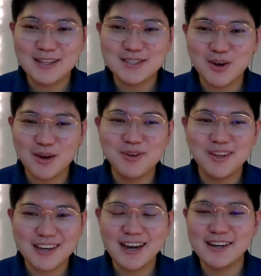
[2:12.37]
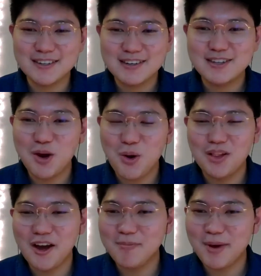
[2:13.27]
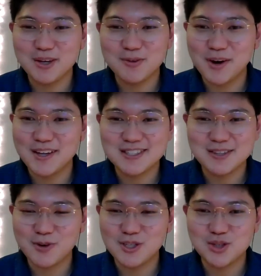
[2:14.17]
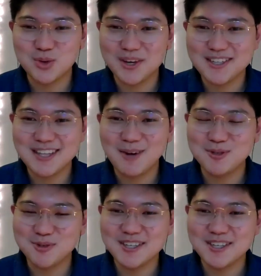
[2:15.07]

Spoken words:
And so I feel I got to know a lot of my good friends in the first 2 weeks, and that was really